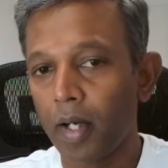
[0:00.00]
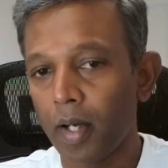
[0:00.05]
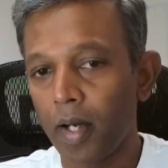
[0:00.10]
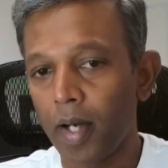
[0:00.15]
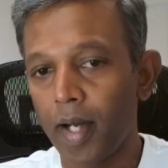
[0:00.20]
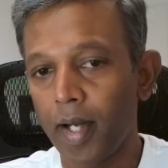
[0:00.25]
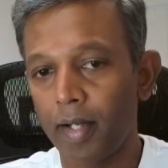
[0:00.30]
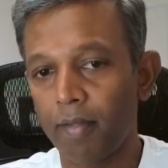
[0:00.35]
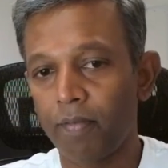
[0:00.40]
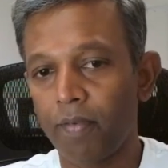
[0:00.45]

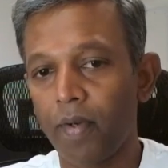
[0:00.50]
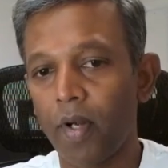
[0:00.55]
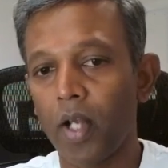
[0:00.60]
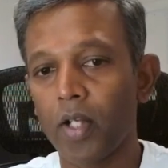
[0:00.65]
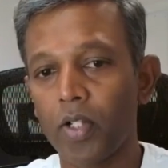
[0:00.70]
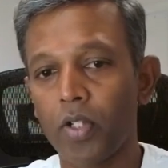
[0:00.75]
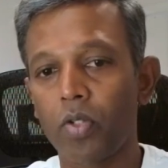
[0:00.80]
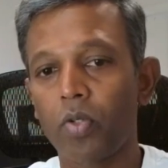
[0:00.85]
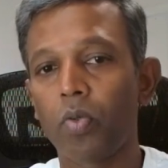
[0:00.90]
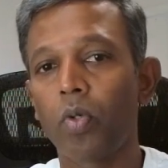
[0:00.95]
hard and
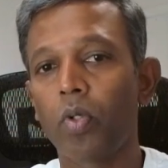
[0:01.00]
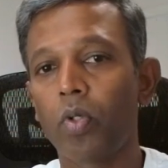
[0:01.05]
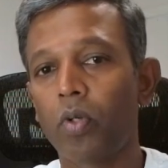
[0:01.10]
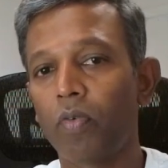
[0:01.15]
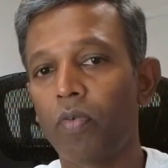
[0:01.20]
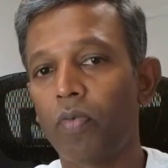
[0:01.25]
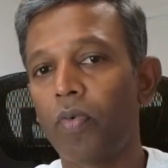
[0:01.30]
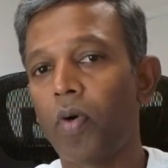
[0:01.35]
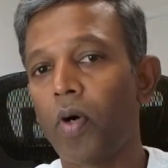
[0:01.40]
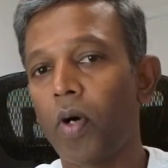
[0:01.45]
fast rule
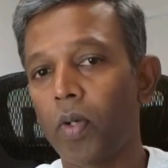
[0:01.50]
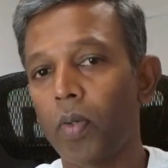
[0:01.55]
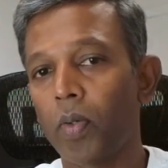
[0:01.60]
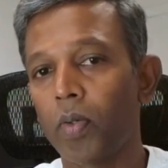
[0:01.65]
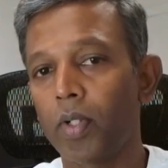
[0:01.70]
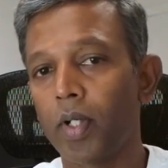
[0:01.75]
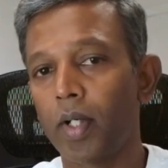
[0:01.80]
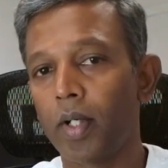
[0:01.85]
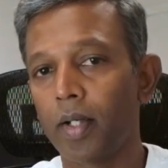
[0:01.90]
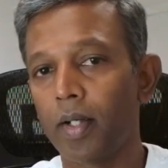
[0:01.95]
to
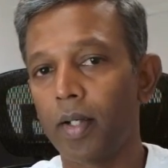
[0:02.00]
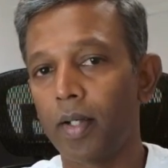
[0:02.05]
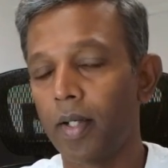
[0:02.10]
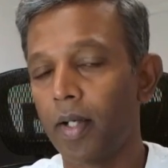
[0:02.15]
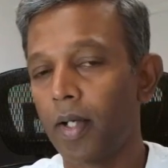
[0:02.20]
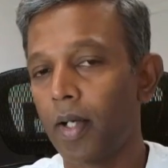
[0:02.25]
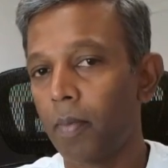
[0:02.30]
follow the